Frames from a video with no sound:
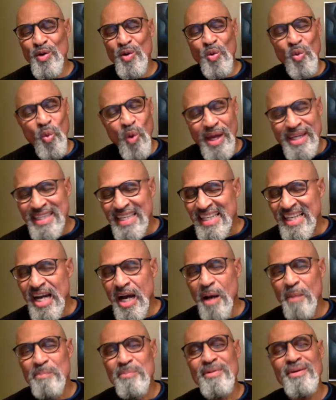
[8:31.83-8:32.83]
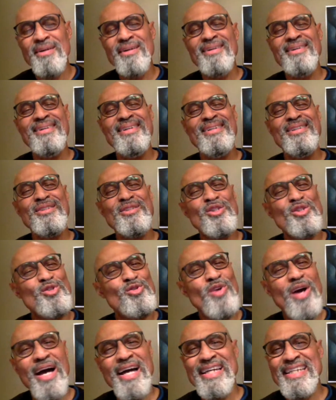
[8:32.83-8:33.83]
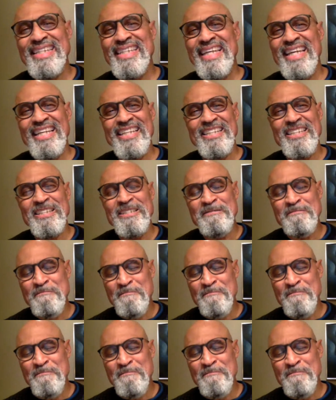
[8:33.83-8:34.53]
waking up to try again.